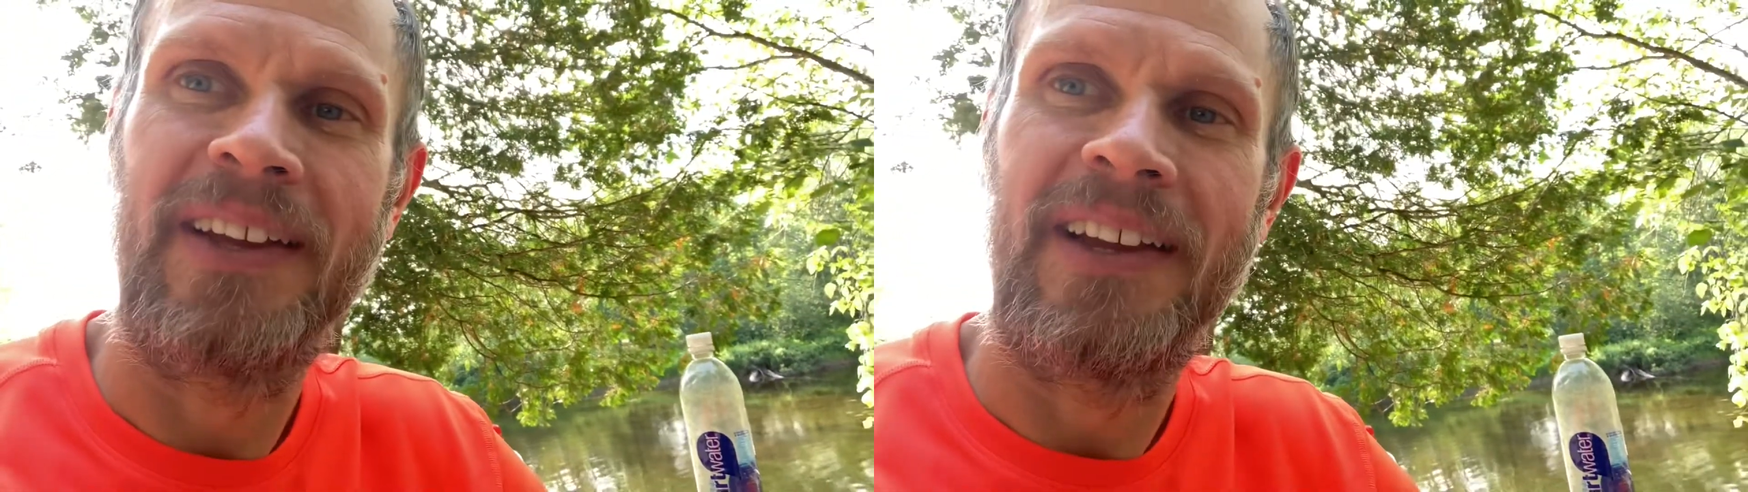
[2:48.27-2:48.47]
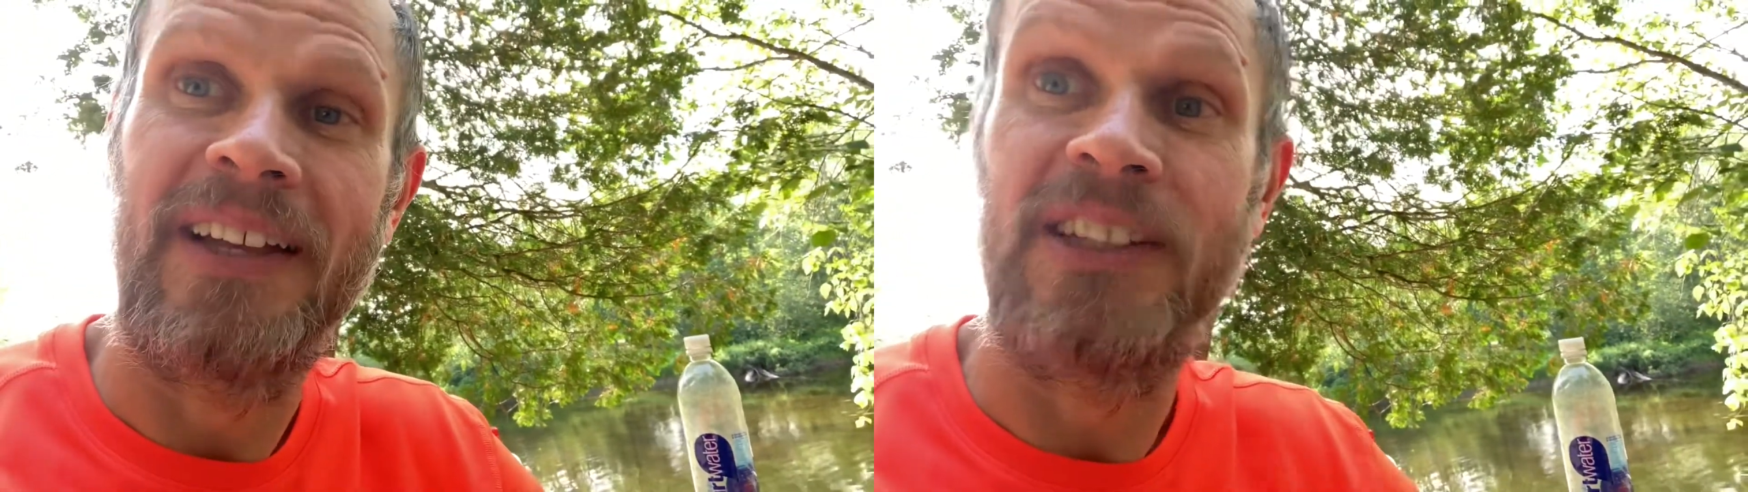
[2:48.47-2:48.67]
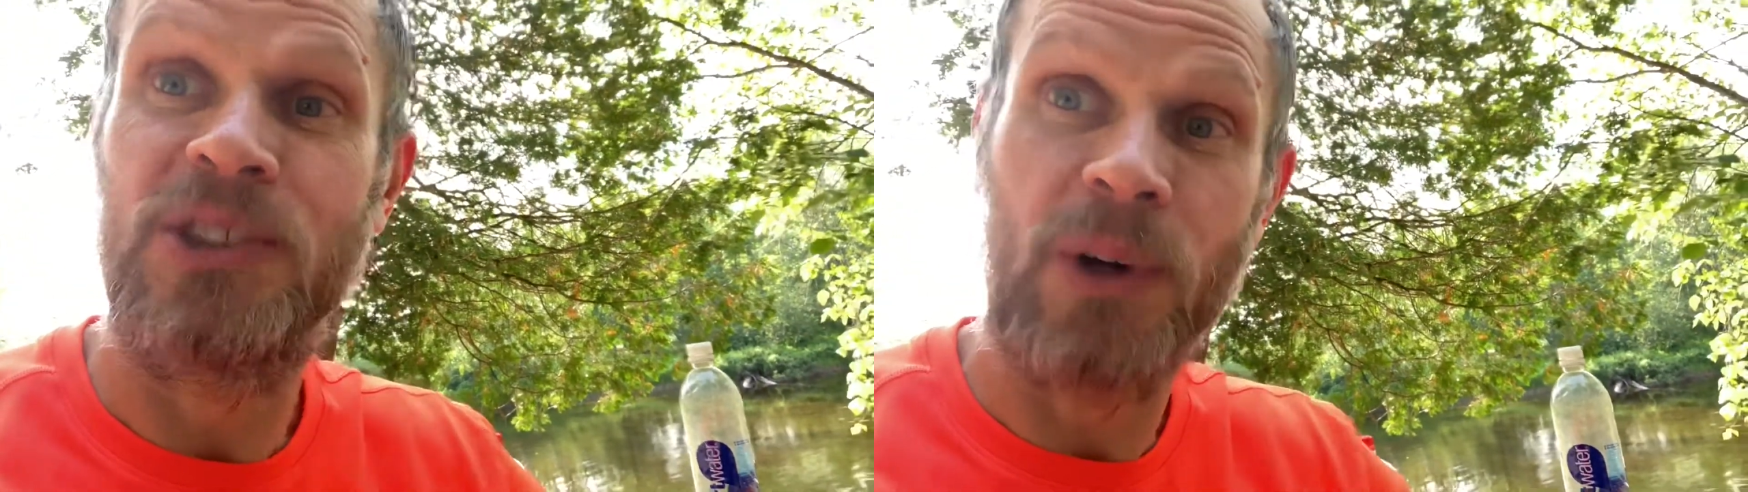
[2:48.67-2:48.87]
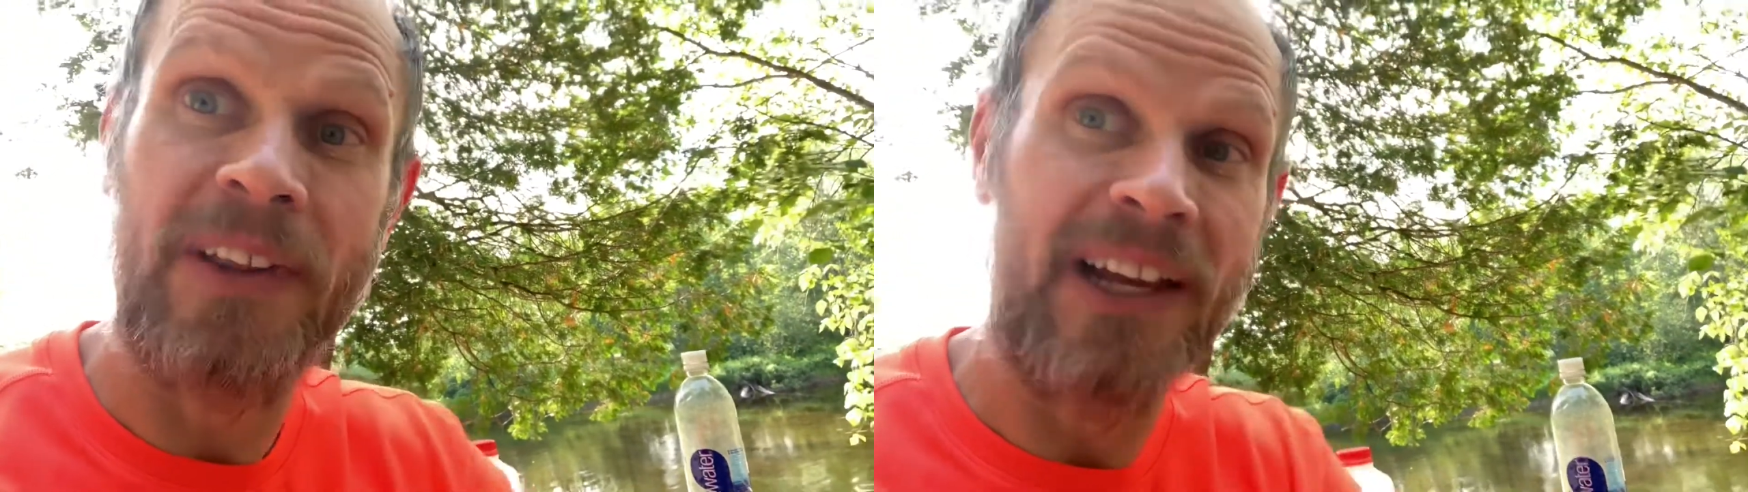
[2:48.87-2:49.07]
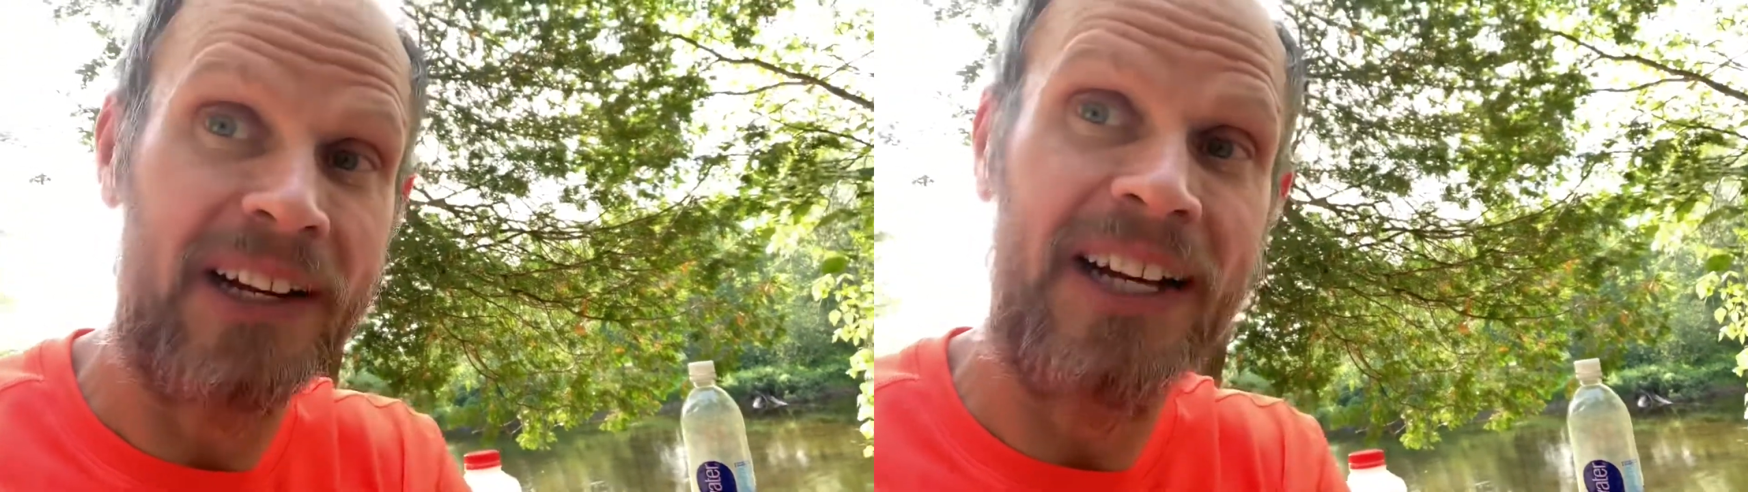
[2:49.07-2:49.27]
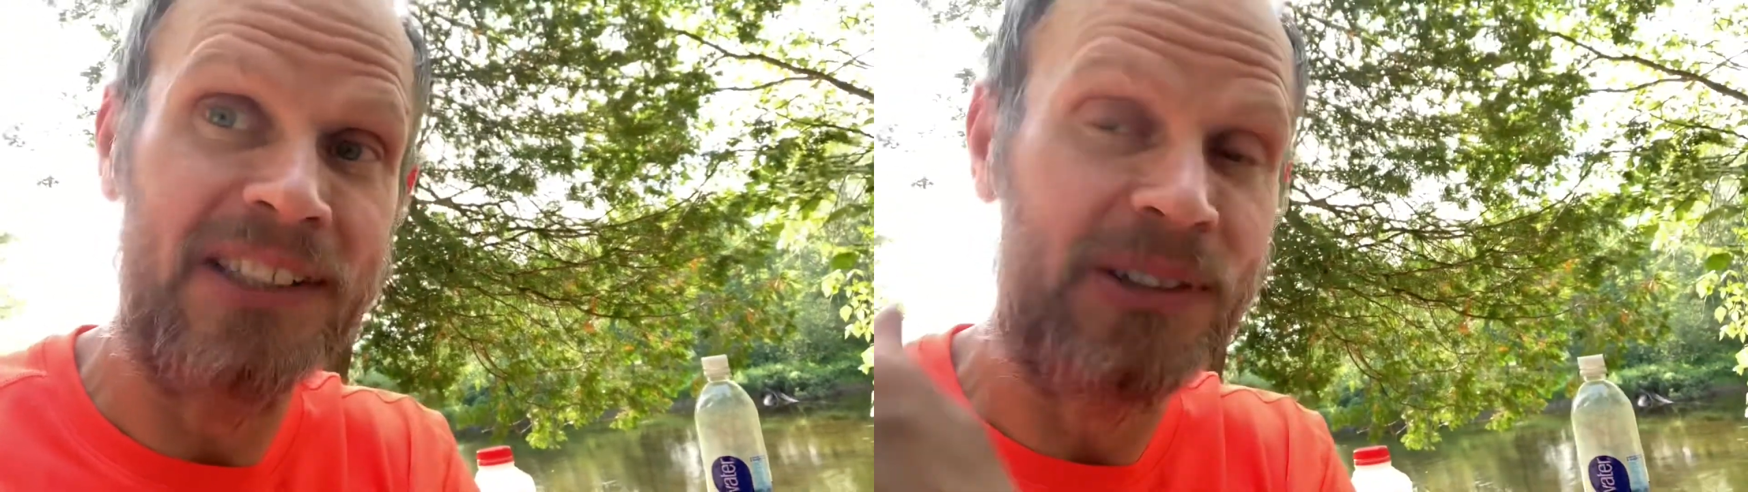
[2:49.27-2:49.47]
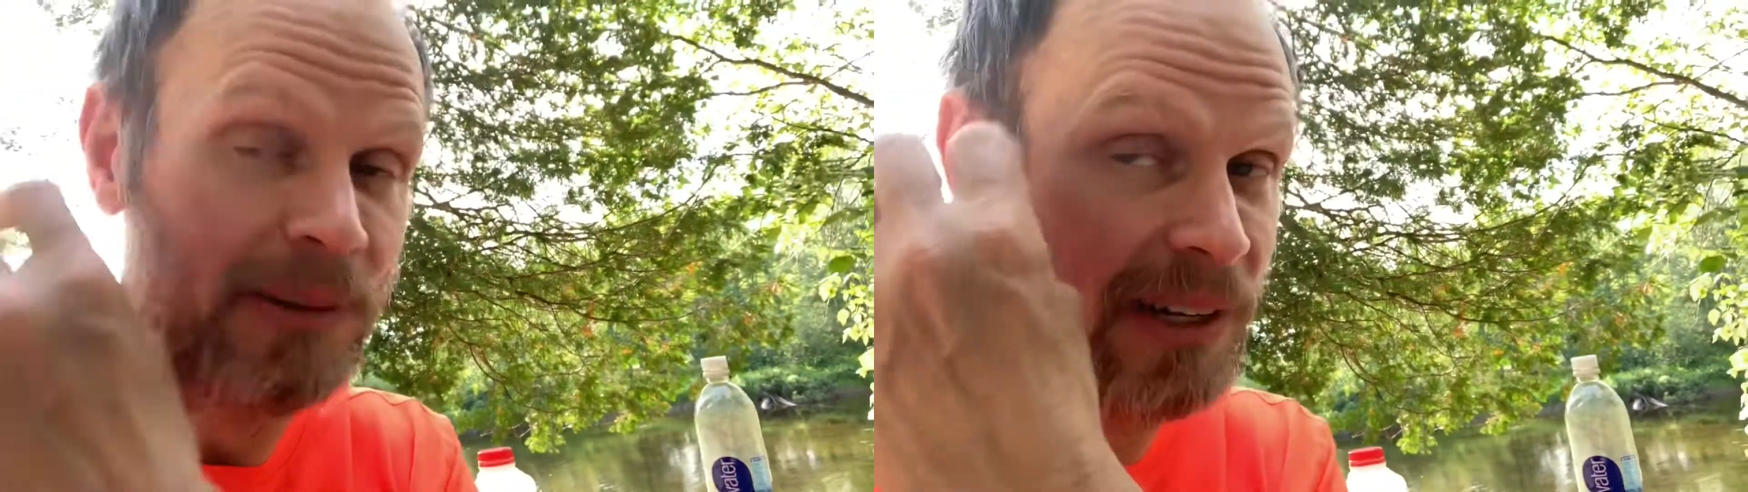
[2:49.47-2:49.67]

At the store, they had ice cream.